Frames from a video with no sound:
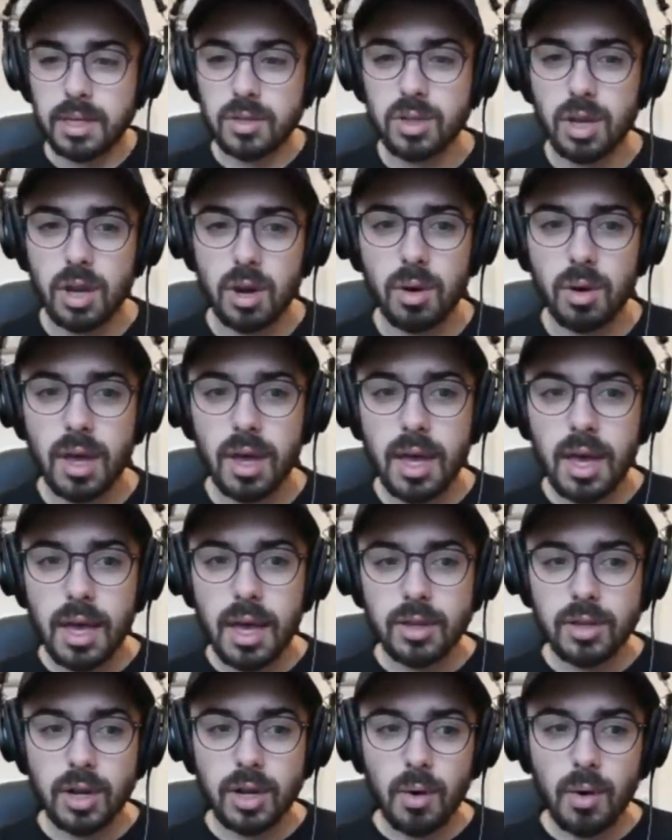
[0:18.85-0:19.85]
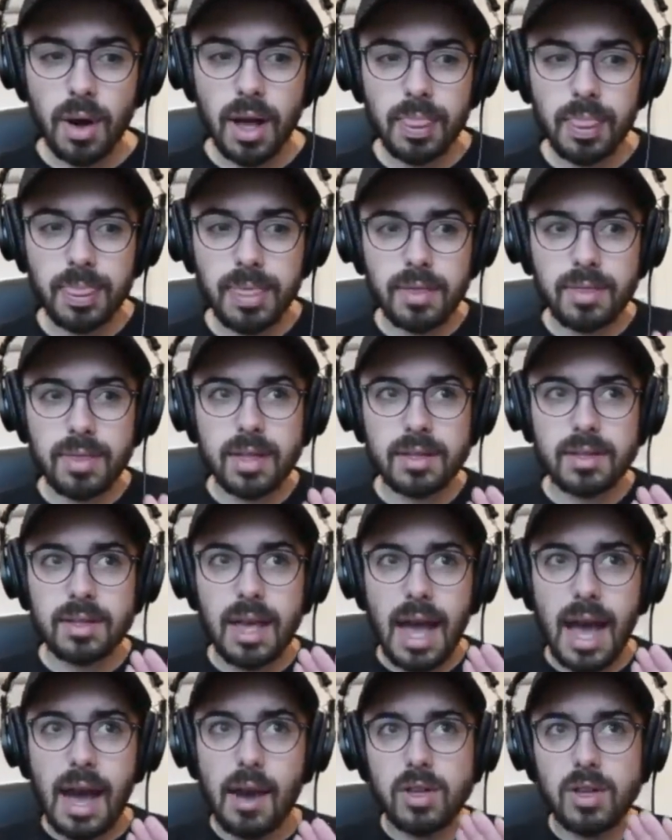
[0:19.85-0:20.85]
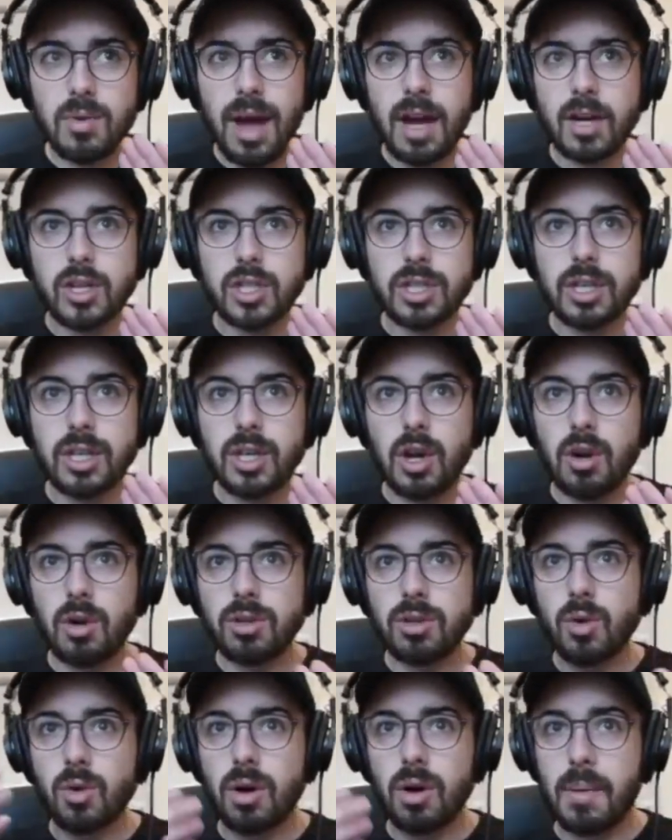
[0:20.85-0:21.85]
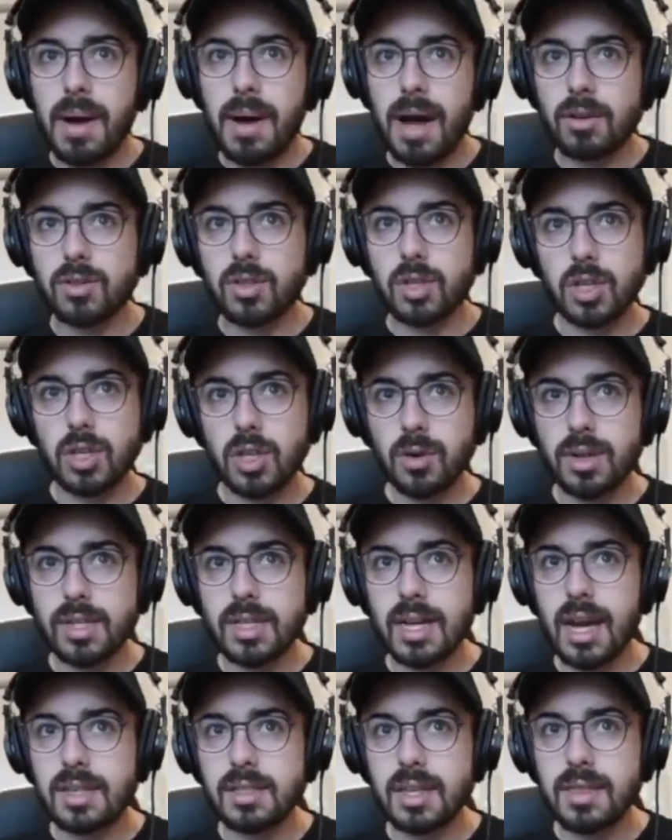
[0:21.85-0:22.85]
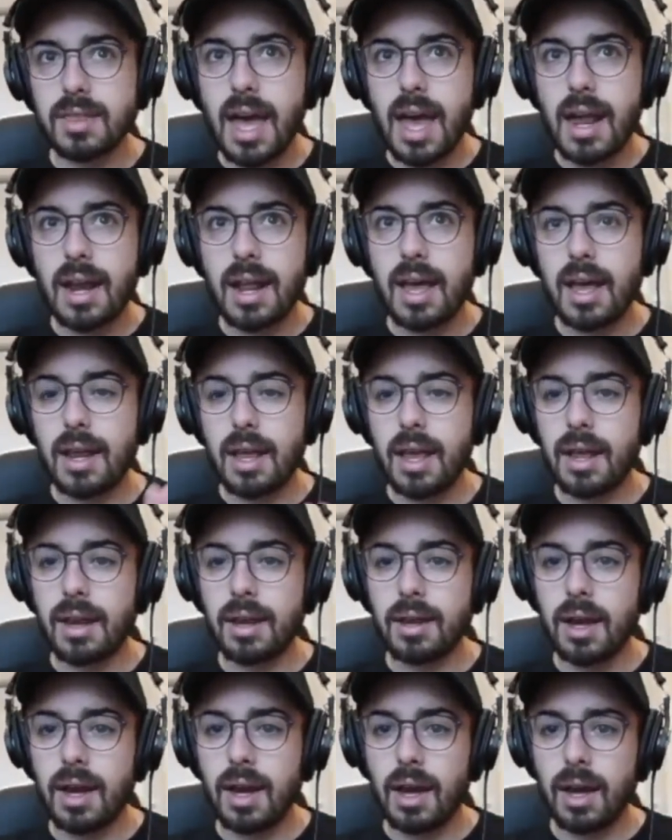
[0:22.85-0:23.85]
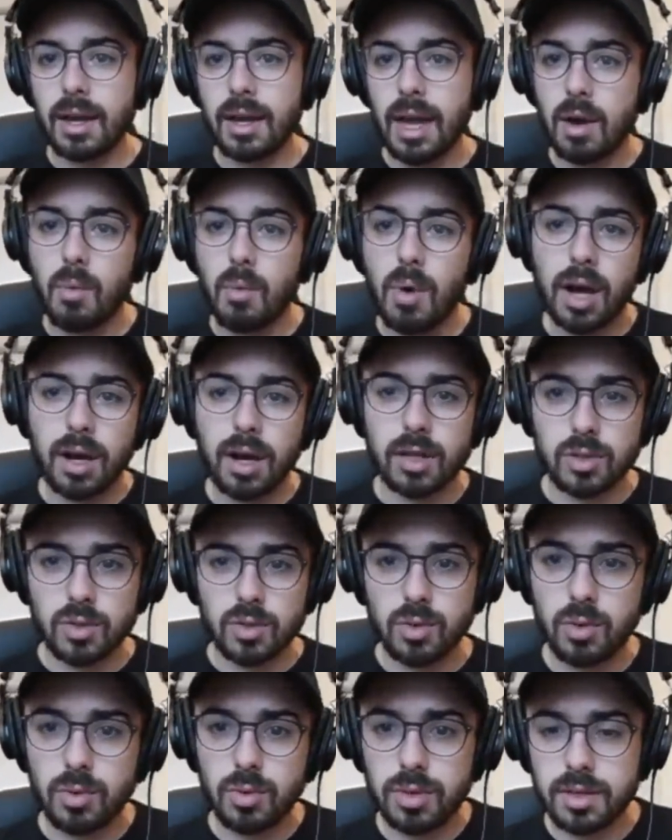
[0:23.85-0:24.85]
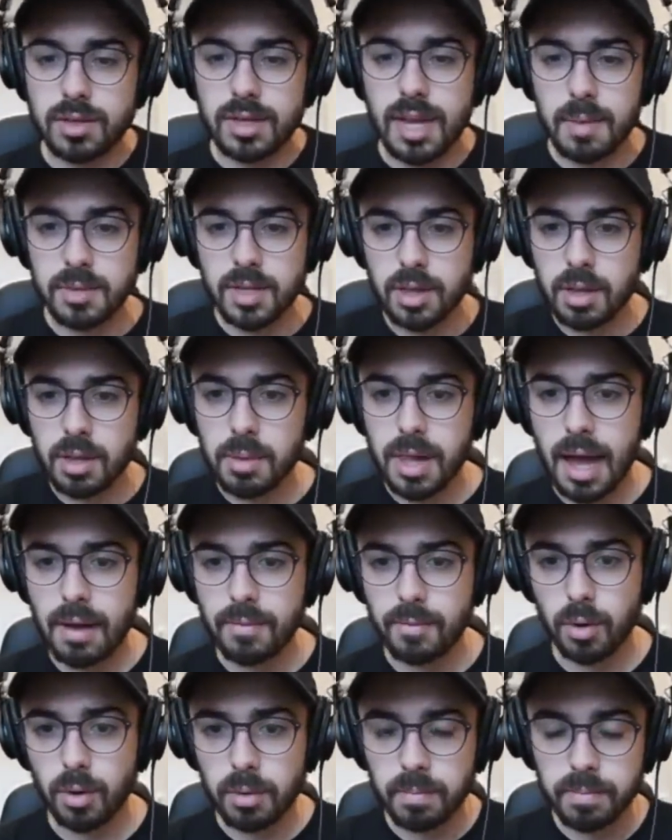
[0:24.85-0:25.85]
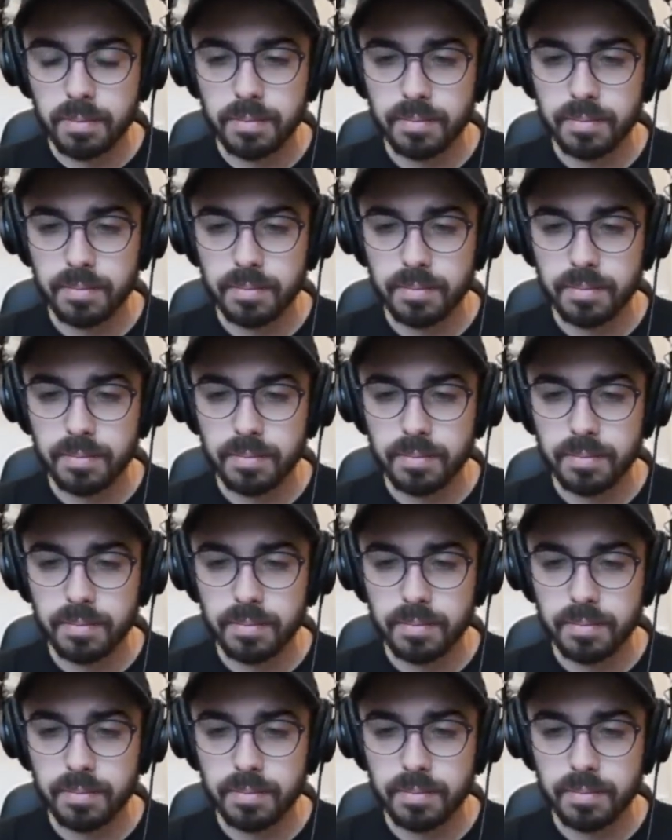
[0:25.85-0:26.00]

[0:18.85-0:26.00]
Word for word: So, you know, th this, how do you actually go to, about securitizing that, and, and uh, kind of walk us through the steps on the platform?